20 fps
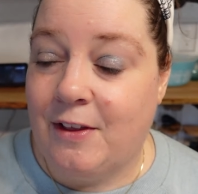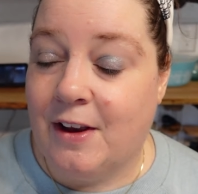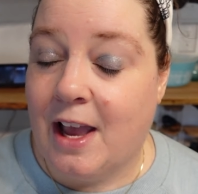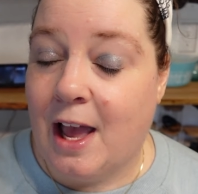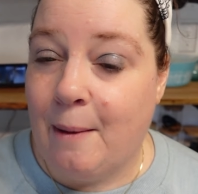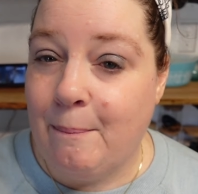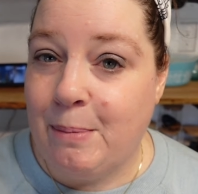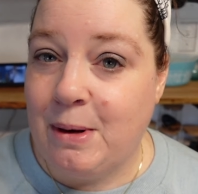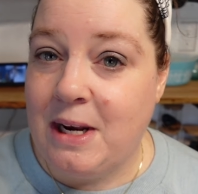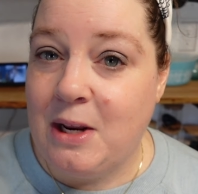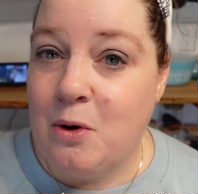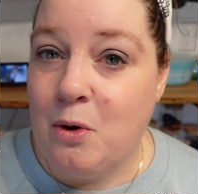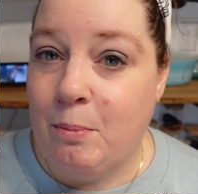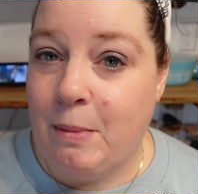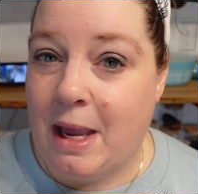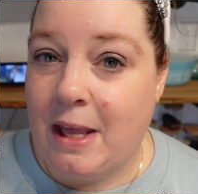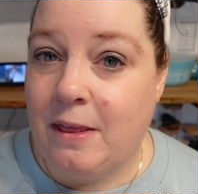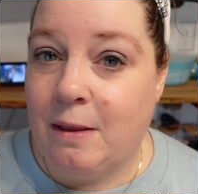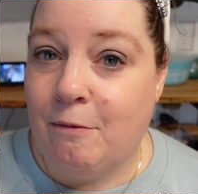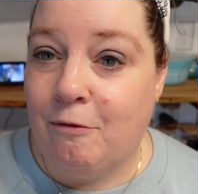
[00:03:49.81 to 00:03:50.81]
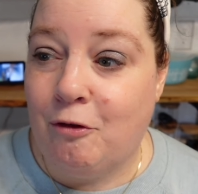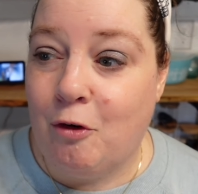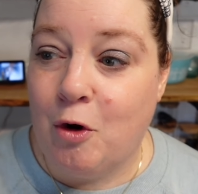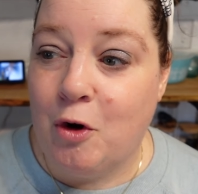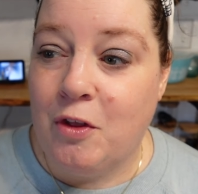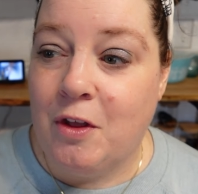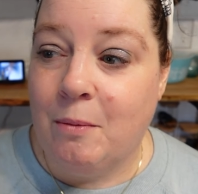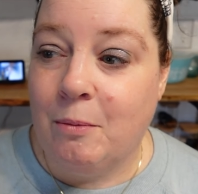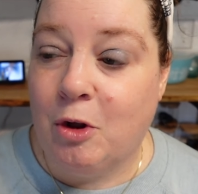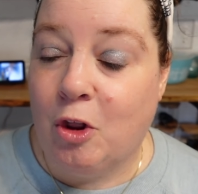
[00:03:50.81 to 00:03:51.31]
the company who made them
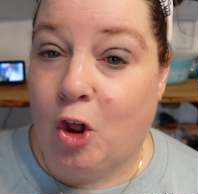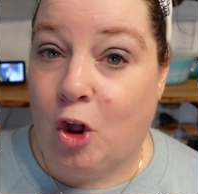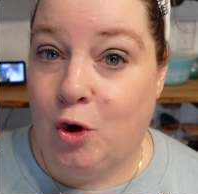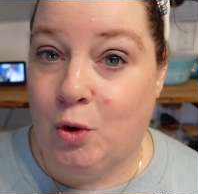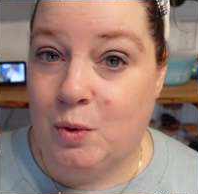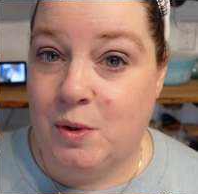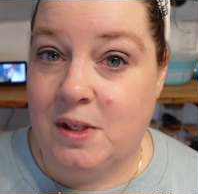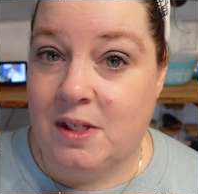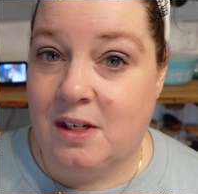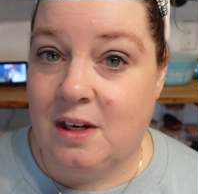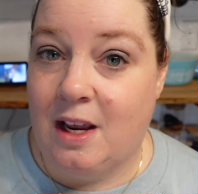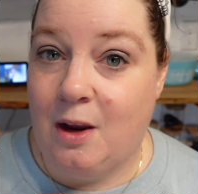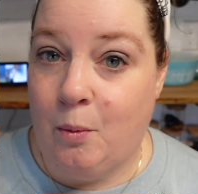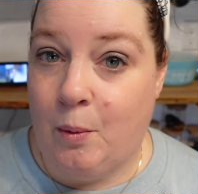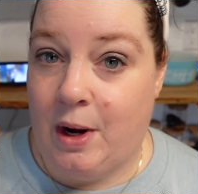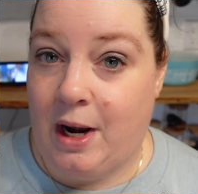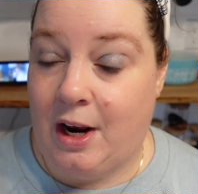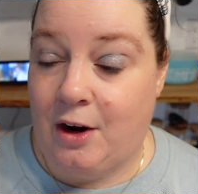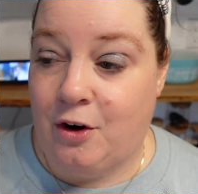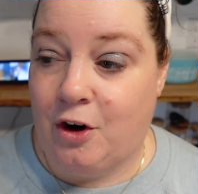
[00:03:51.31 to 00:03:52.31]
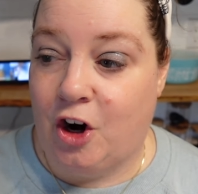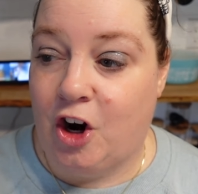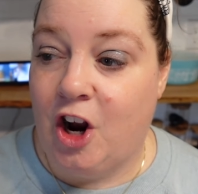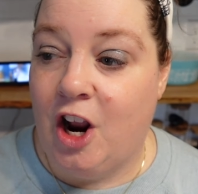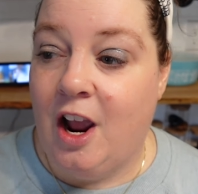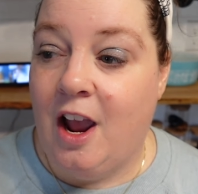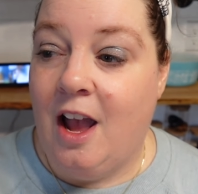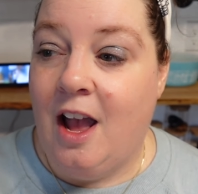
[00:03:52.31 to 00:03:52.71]
for them closed. It went under.